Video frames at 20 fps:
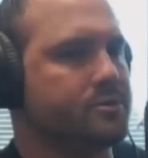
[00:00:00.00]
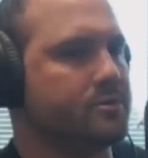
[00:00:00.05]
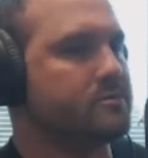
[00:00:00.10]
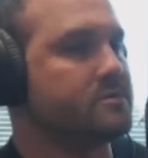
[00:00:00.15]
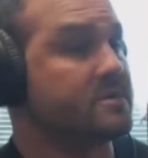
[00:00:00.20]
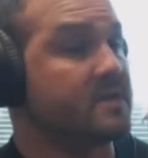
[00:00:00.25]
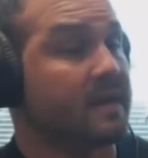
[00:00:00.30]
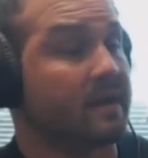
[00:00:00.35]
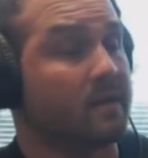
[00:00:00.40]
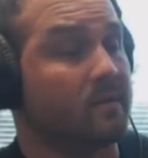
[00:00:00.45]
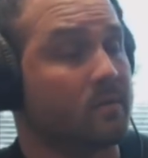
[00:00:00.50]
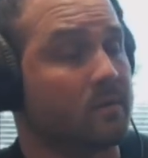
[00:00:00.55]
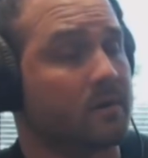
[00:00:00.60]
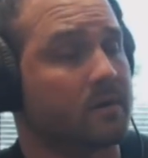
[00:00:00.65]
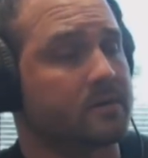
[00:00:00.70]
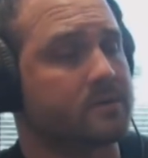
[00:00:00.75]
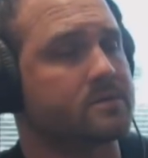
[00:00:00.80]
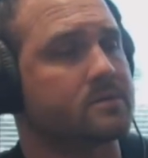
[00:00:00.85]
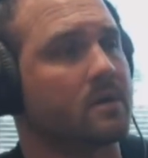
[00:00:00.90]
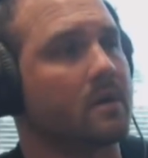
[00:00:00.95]
June 2nd, we're
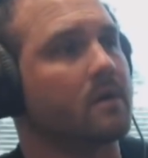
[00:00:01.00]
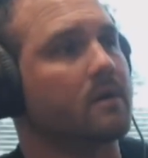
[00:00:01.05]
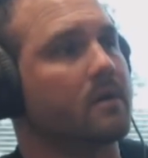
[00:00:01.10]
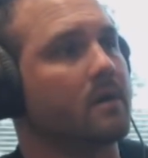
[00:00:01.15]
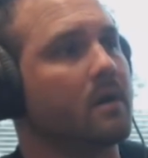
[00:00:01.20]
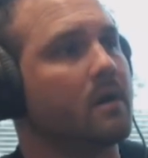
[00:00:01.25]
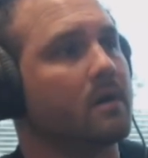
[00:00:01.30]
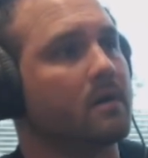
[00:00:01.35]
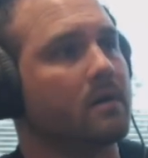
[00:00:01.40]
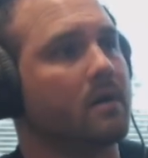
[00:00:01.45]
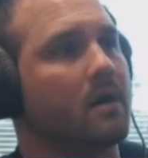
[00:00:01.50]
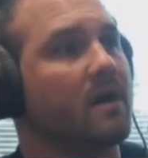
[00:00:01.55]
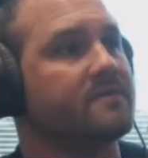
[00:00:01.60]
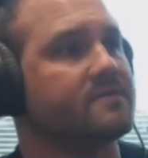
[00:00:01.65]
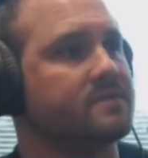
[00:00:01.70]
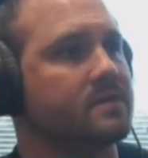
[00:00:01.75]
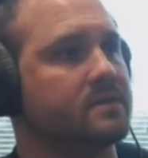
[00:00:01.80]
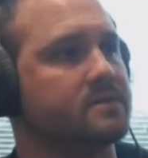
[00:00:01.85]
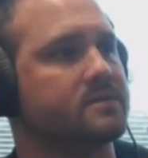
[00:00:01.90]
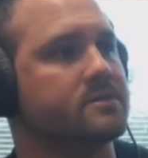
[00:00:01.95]
going to start our
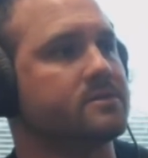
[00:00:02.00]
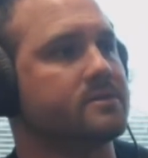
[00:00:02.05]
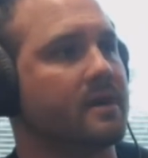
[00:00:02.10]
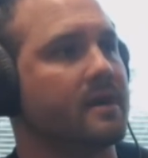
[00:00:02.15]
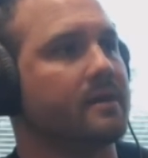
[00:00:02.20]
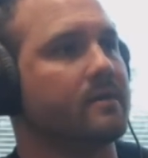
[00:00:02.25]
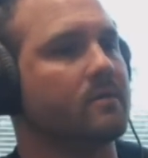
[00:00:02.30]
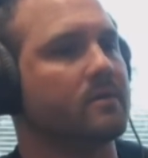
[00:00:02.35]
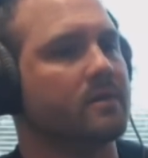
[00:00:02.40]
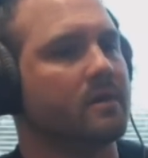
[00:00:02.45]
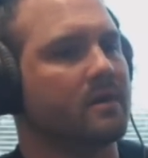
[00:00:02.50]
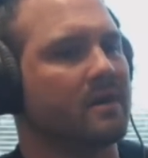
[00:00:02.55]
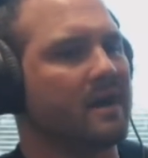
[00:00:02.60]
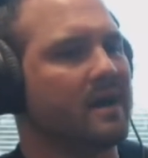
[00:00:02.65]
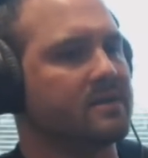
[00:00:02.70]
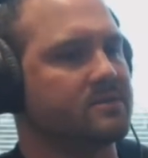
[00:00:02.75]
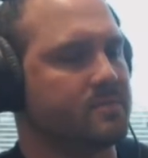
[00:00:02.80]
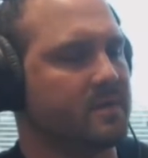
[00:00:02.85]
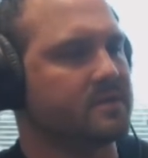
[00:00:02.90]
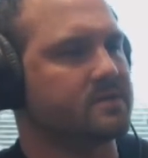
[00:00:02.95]
off-season training with our
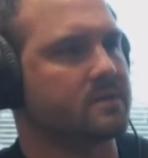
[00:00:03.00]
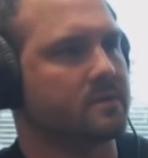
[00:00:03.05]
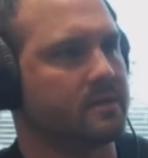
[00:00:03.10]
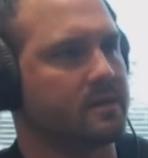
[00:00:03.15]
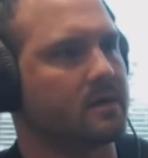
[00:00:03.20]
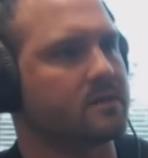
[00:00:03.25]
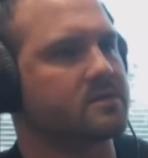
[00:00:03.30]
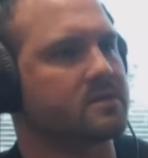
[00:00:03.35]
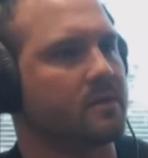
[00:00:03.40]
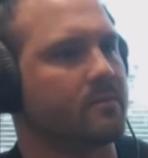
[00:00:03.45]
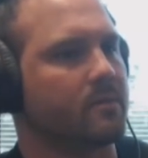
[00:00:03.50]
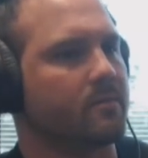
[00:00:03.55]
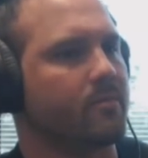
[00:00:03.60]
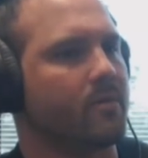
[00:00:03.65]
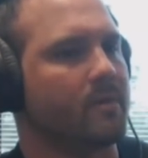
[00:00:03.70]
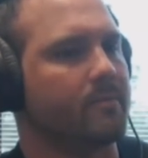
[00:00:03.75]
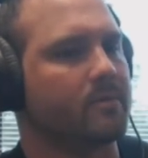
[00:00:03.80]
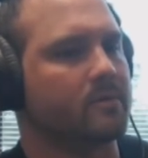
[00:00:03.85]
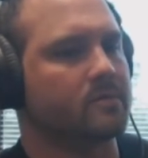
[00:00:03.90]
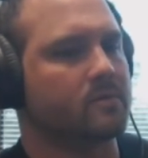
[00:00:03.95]
guys, basically our summer
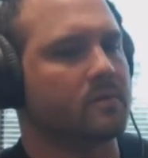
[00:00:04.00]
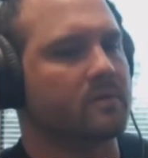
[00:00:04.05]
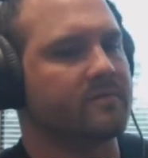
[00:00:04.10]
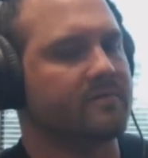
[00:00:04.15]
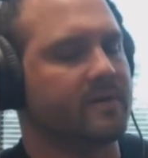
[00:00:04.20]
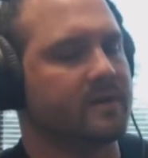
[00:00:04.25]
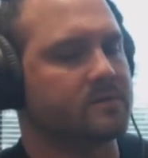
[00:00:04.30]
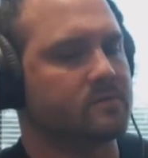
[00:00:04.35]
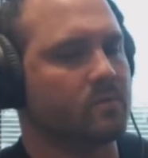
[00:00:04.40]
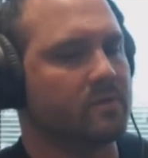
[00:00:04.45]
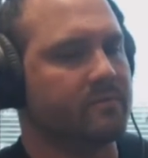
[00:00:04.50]
preparatory phase.